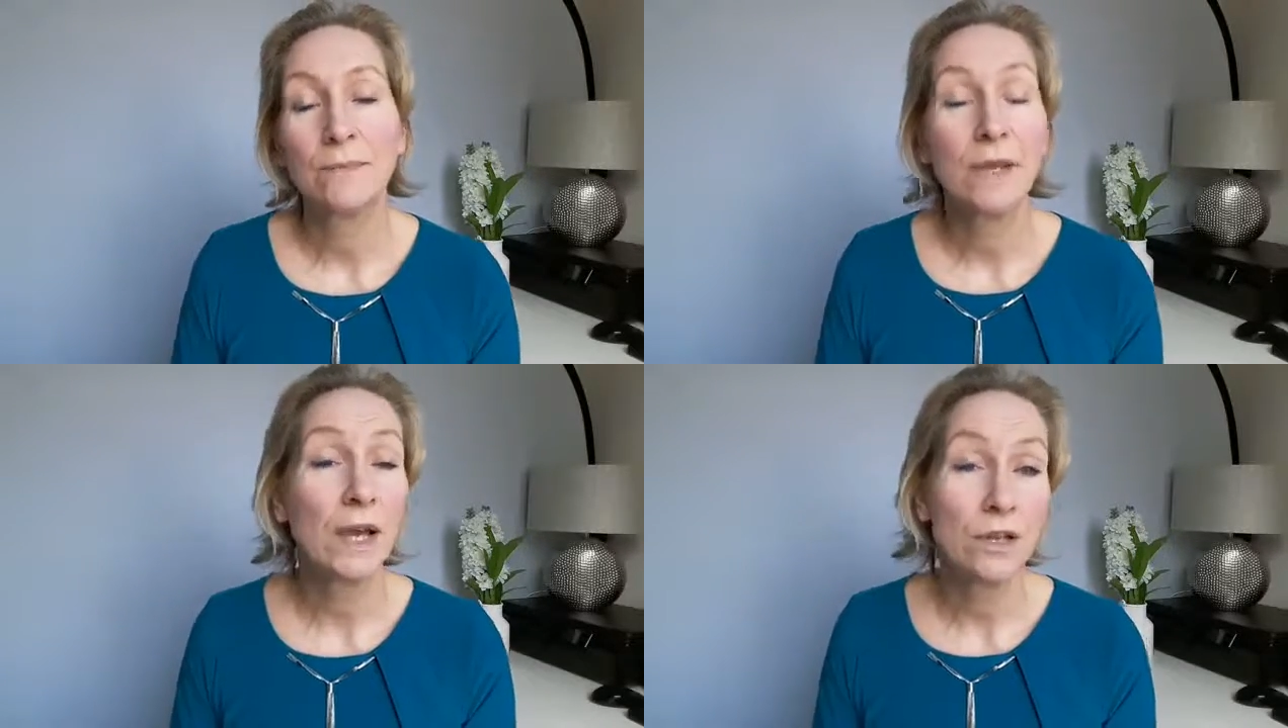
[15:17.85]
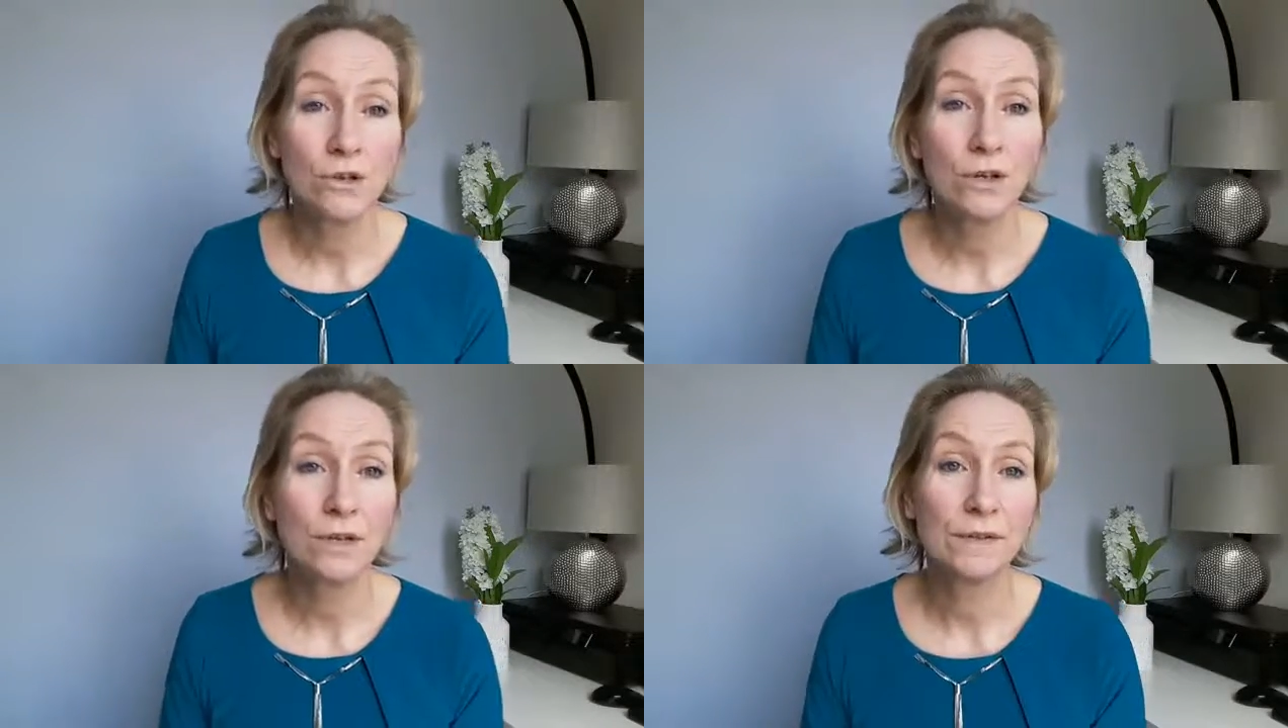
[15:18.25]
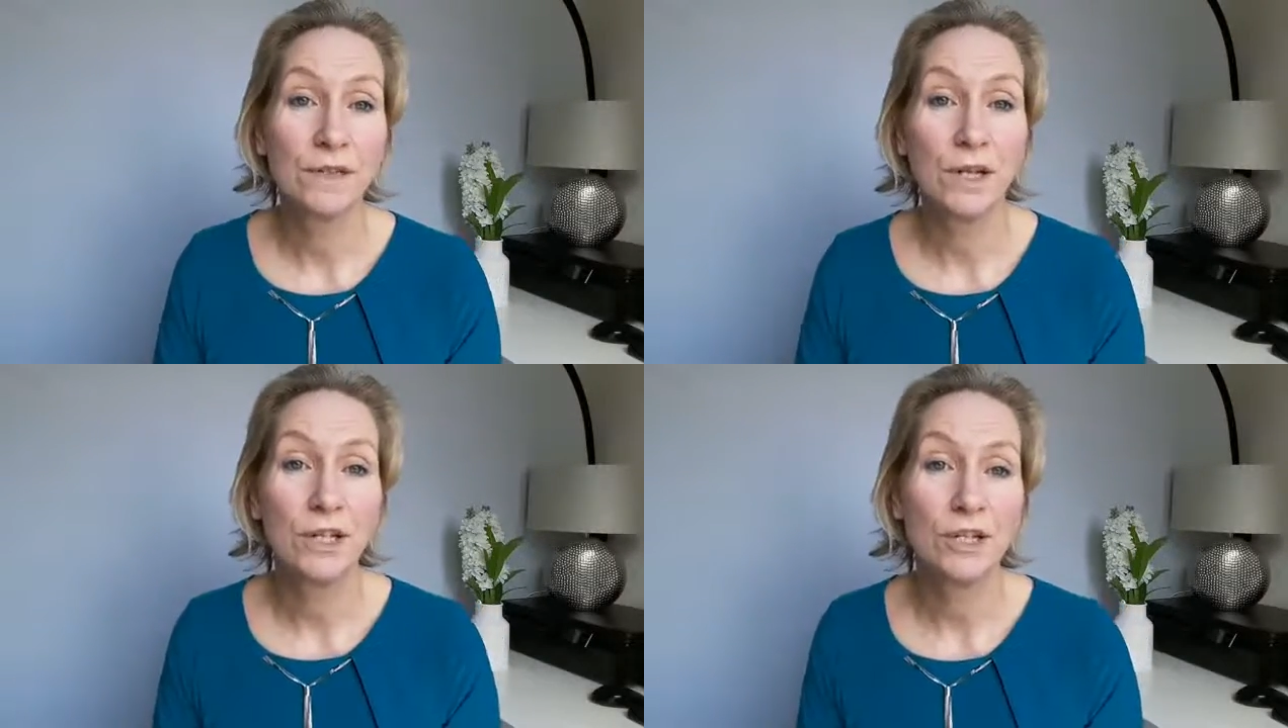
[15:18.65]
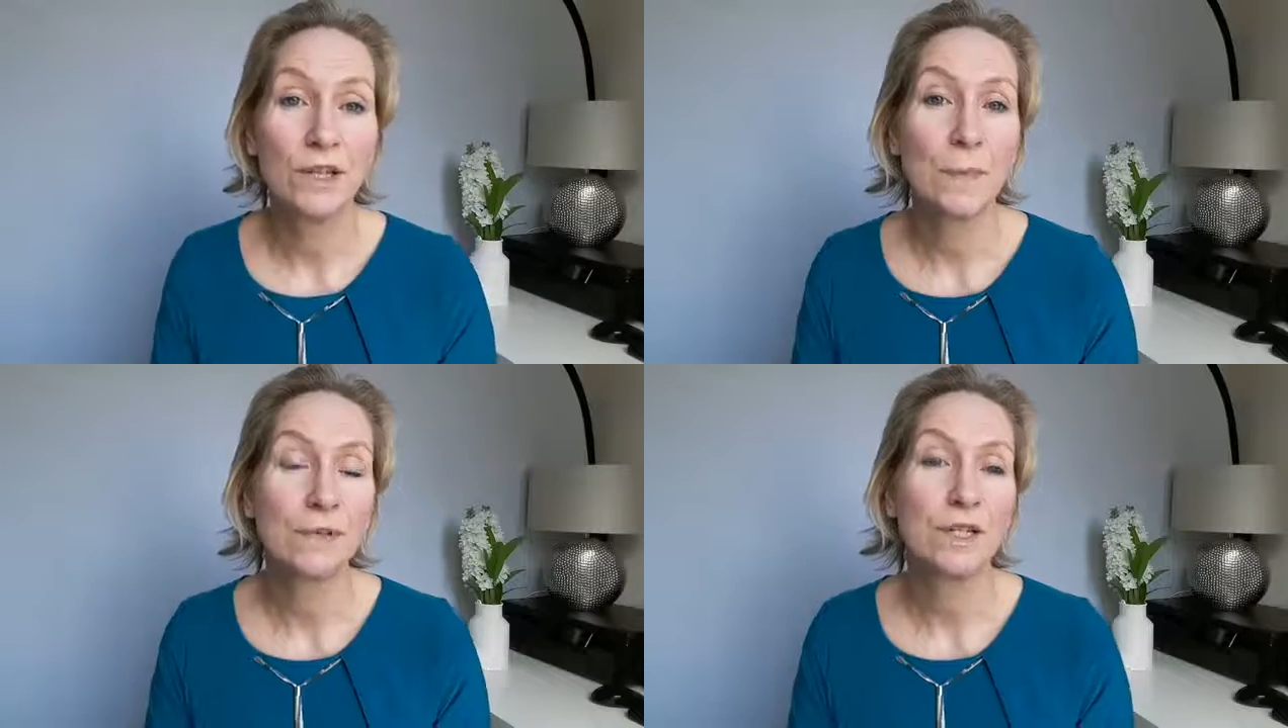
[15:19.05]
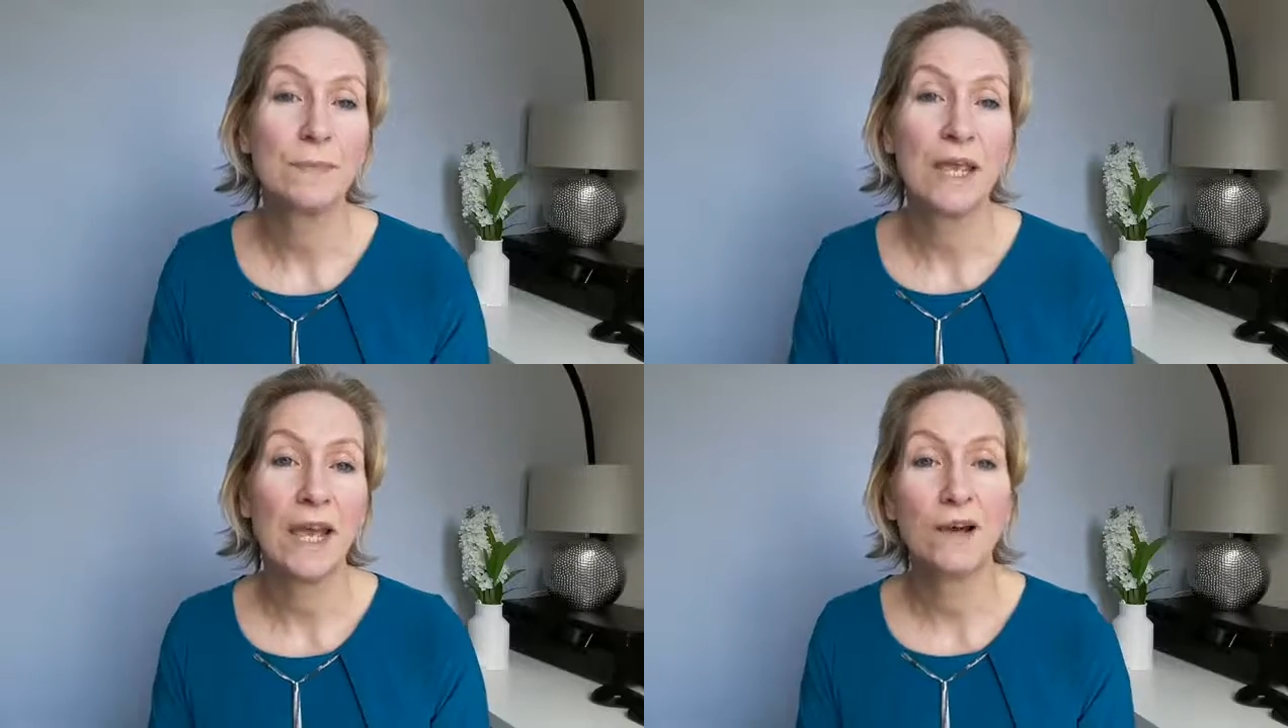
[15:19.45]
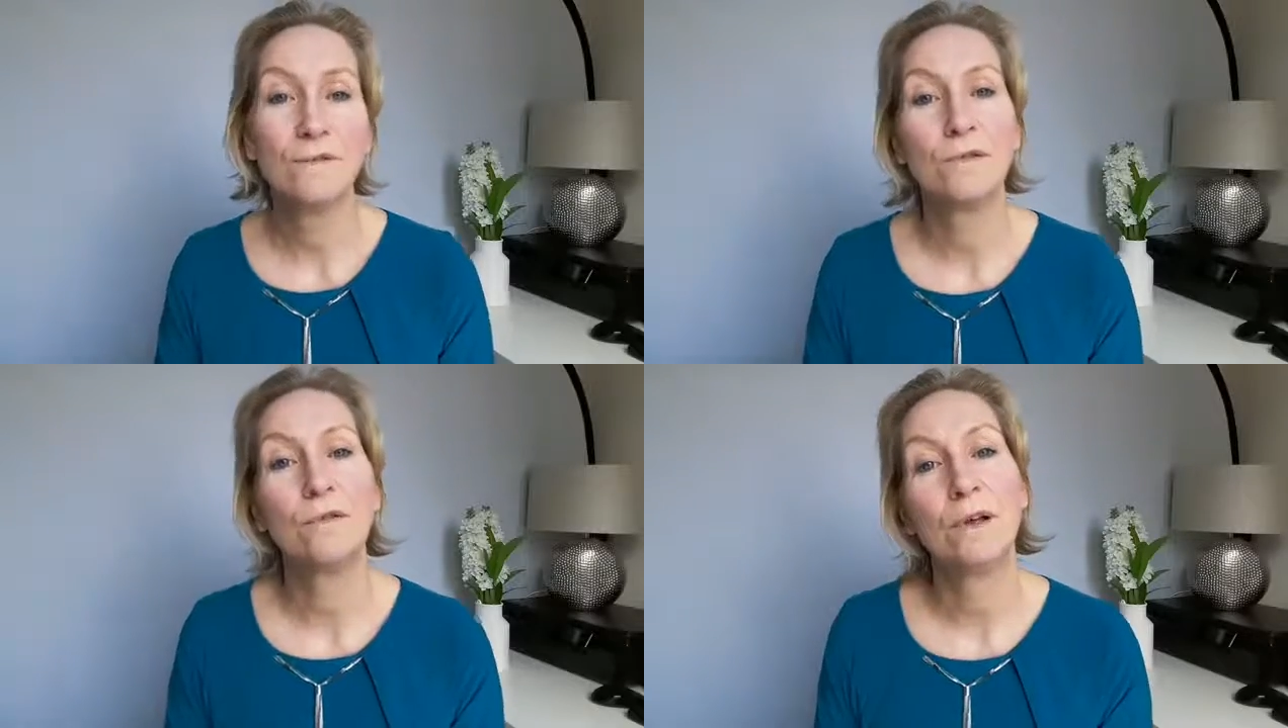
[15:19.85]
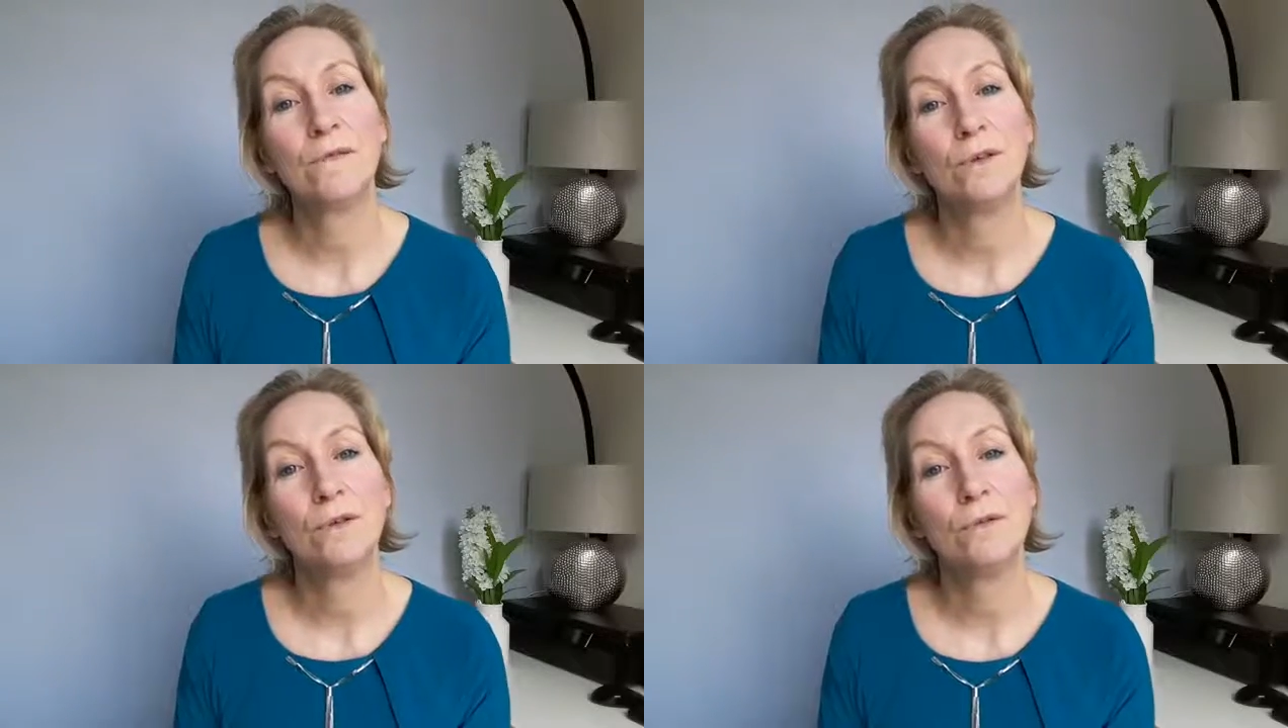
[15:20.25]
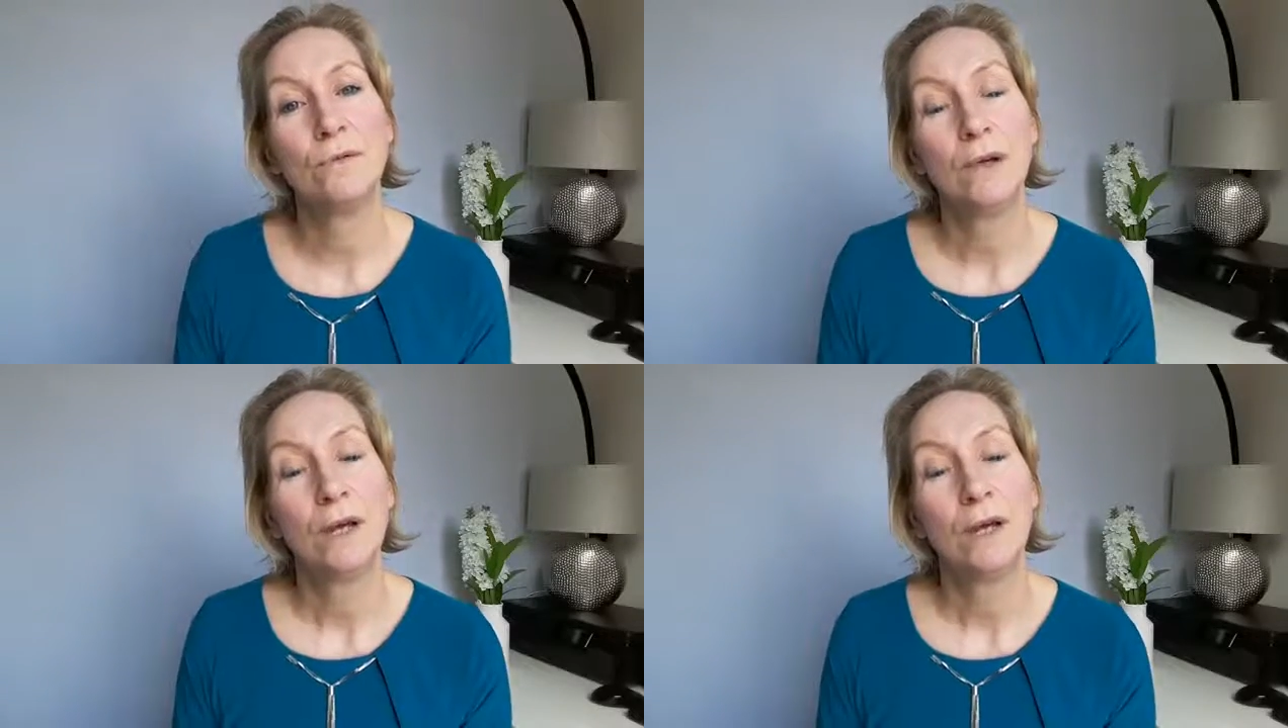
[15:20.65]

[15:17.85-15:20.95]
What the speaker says: Yeah, you can certainly do that, but just be careful if you